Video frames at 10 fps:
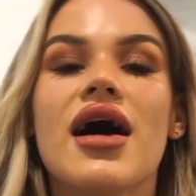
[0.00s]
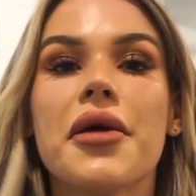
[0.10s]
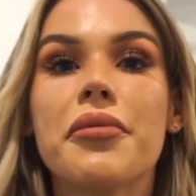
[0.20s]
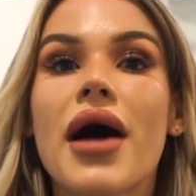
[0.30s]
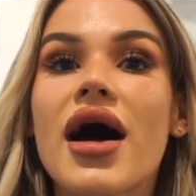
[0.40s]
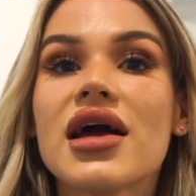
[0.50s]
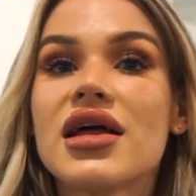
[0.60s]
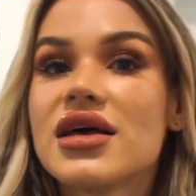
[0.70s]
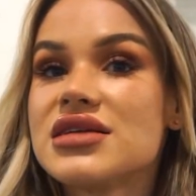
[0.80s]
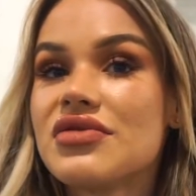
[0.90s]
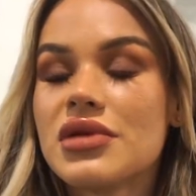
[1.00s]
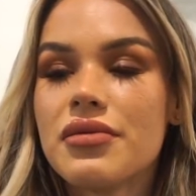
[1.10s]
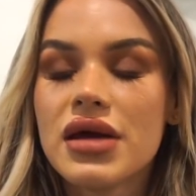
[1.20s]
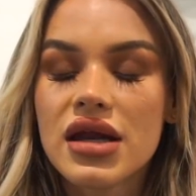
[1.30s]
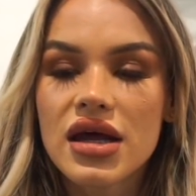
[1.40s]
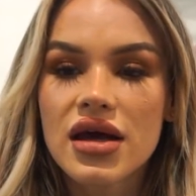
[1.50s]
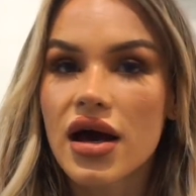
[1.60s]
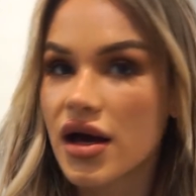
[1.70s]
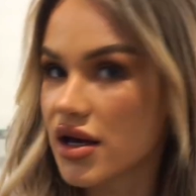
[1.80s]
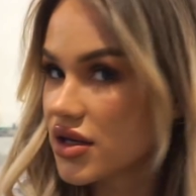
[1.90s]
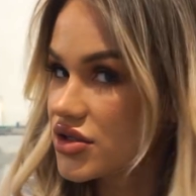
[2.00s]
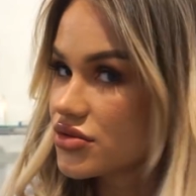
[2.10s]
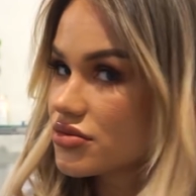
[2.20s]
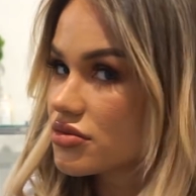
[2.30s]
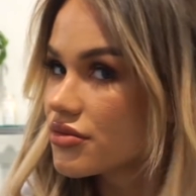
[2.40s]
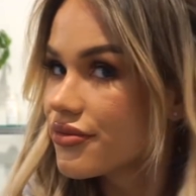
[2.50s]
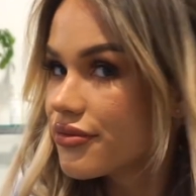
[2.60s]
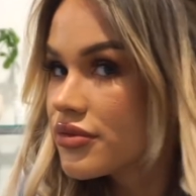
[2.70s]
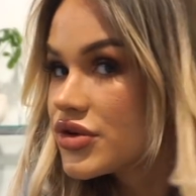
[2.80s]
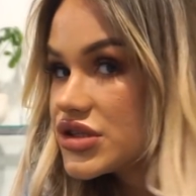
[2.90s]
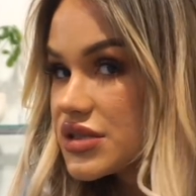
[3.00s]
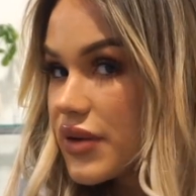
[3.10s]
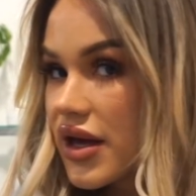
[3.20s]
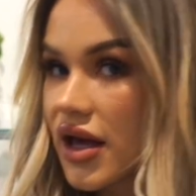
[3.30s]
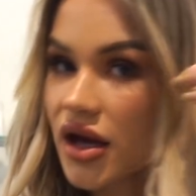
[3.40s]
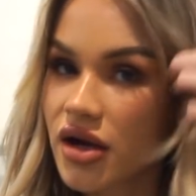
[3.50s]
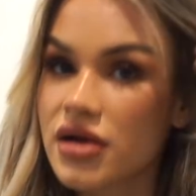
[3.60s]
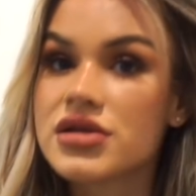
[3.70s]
I'm back. Like I said, from the meeting, I just did my hair.